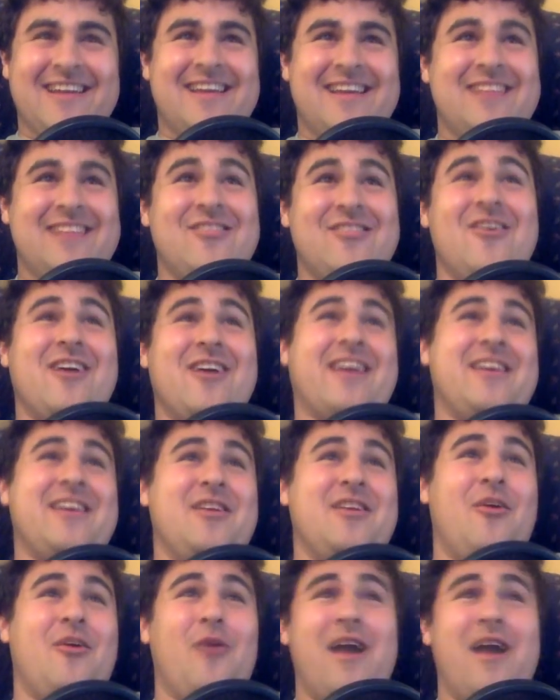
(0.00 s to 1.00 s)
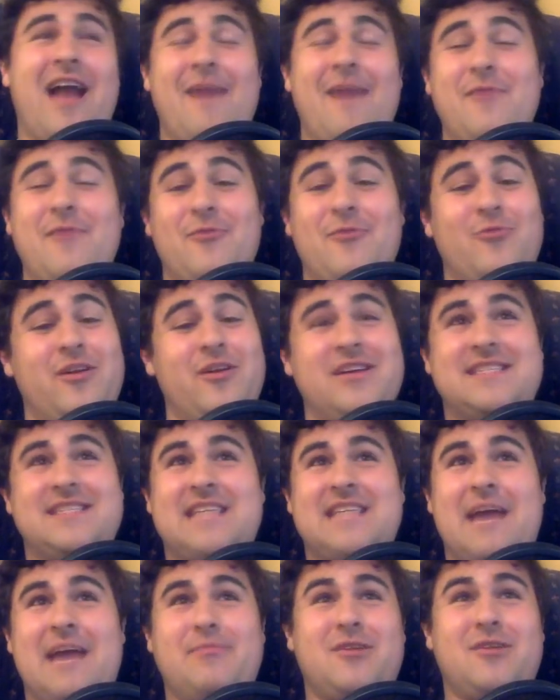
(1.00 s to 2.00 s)
look, you know what? I've been really
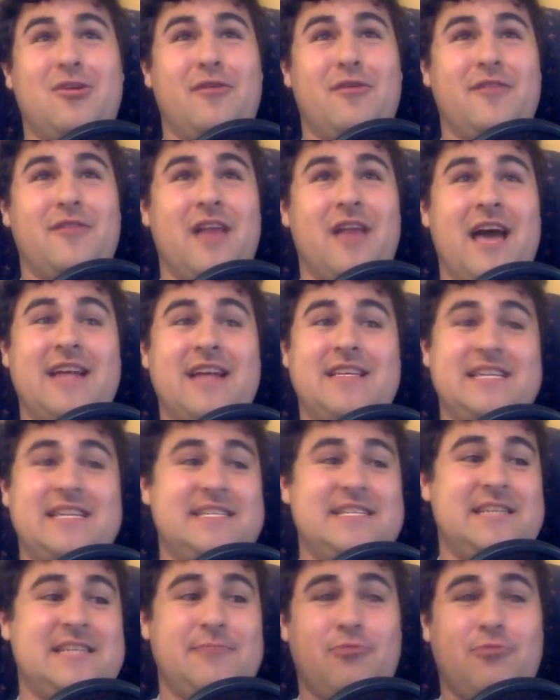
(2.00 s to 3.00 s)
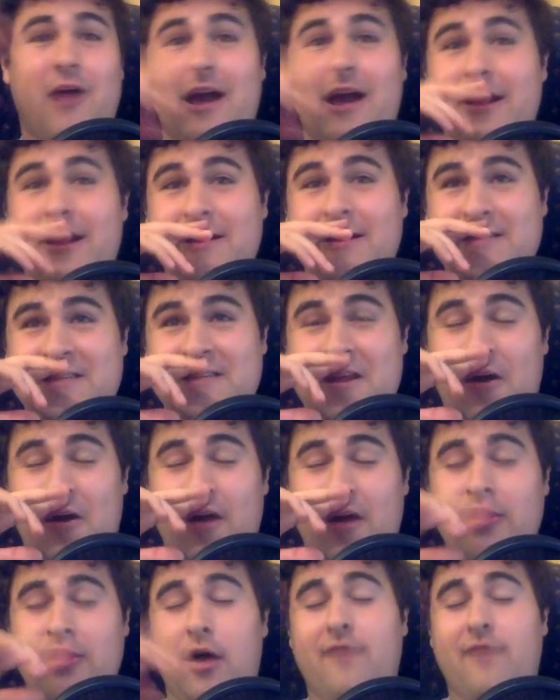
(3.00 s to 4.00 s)
skeptical of a lot of DC products. You know,
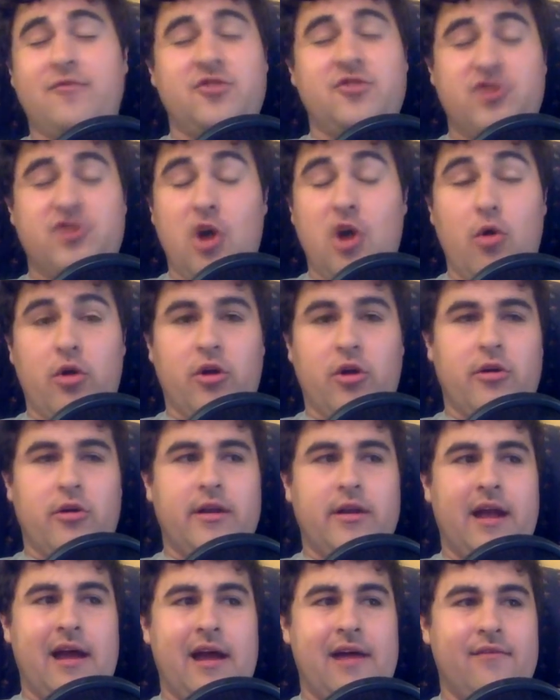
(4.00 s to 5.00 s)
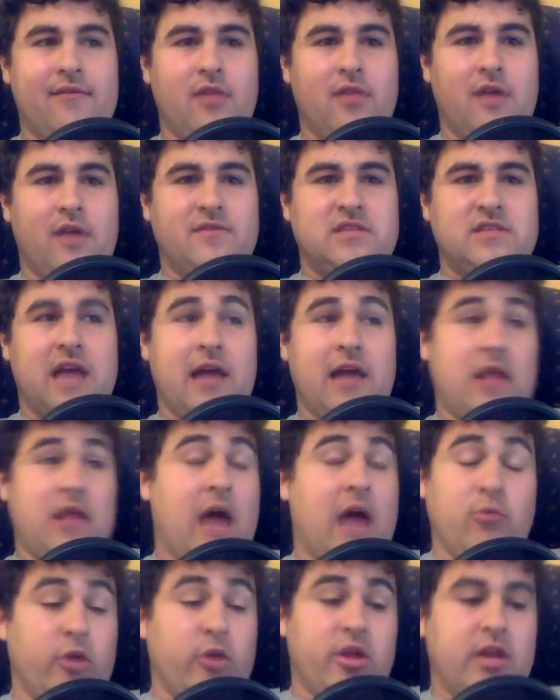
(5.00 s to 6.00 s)
I love Joker, and
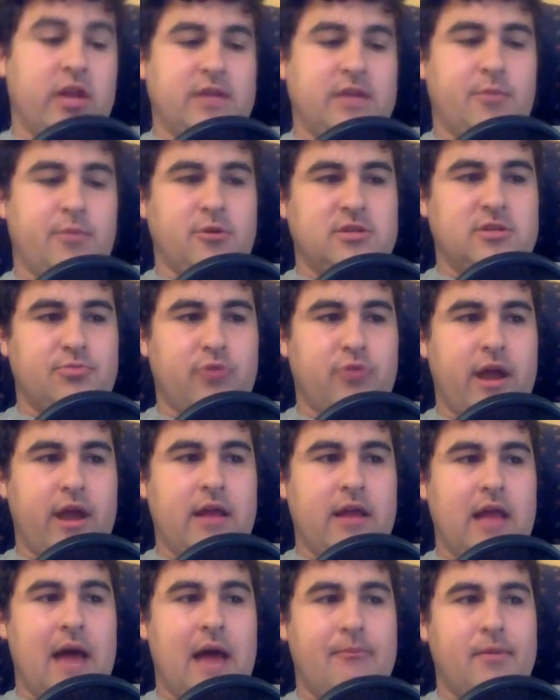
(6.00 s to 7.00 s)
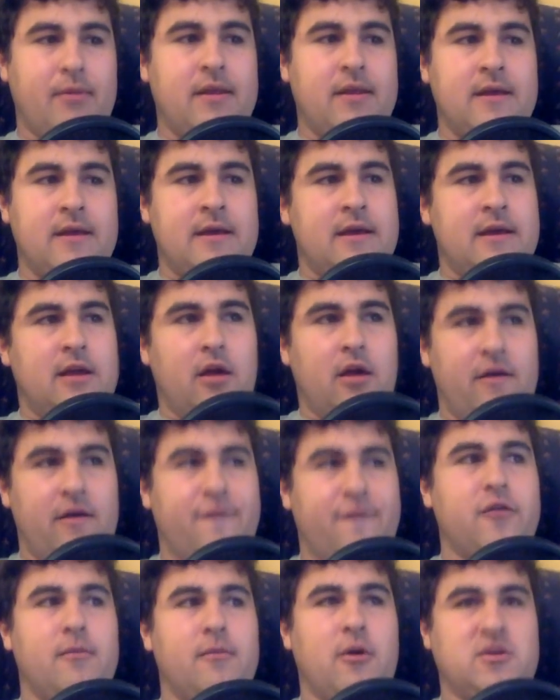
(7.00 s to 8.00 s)
I really like Birds of Prey a lot. But, you know,
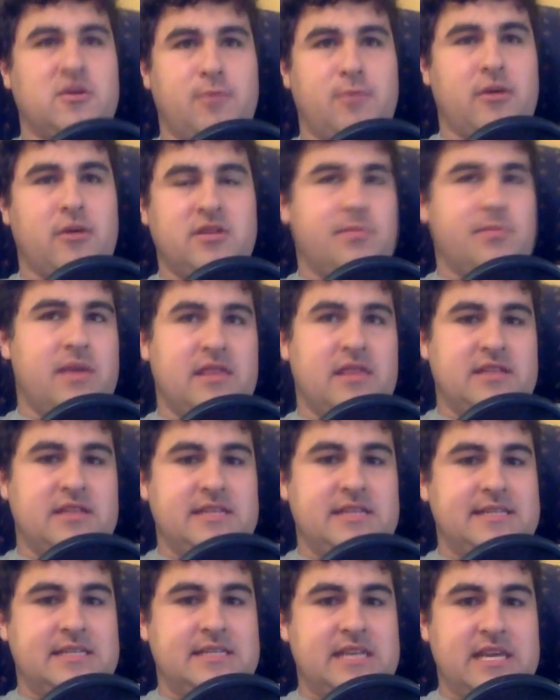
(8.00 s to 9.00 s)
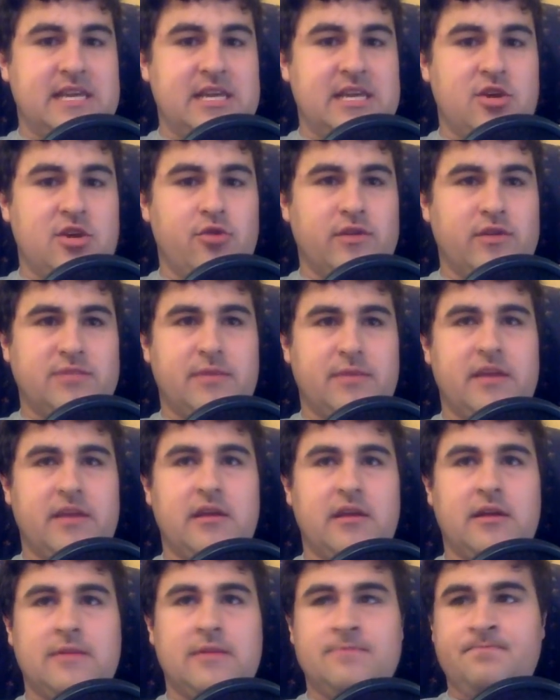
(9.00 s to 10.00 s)
for the most part, to me, the DCEU has
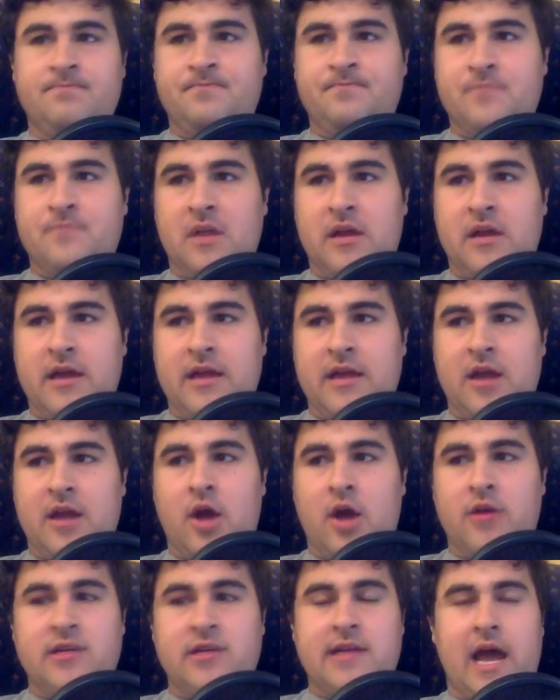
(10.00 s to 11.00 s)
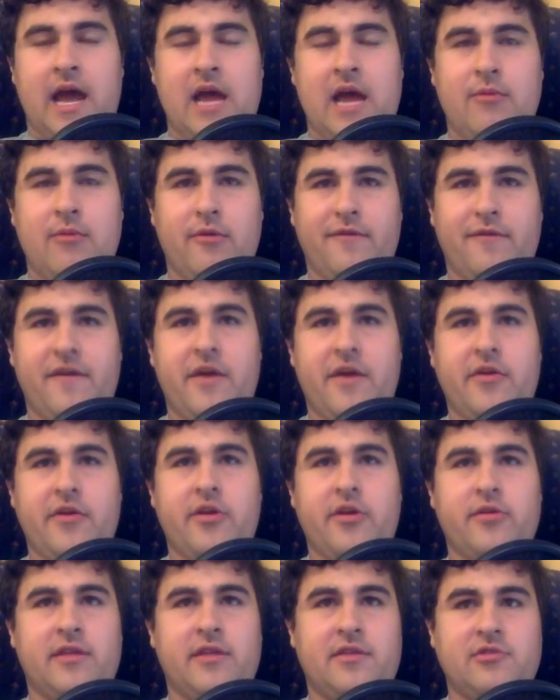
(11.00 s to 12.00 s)
been an undeniable
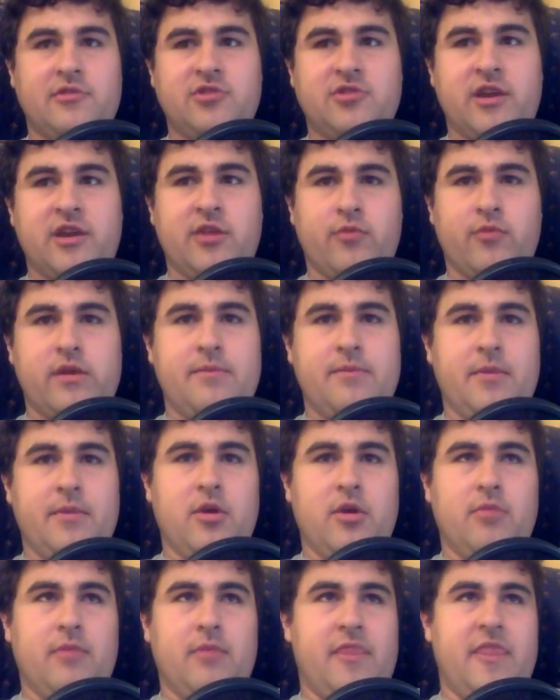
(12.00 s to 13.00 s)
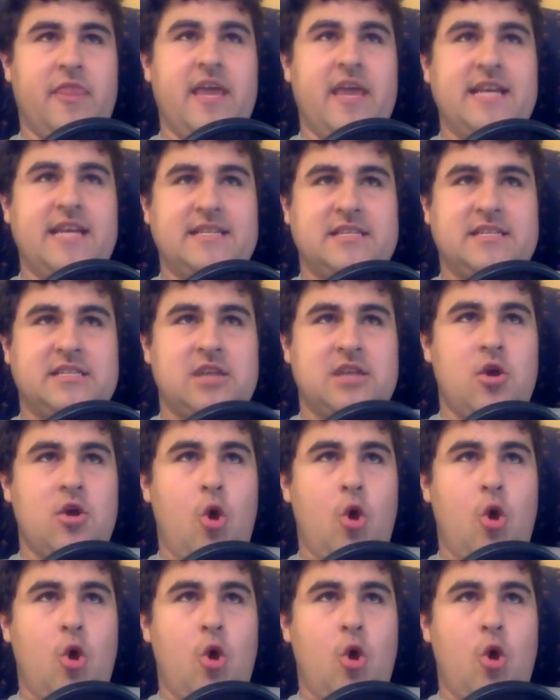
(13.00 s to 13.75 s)
failure that they're trying to rebuild. But this,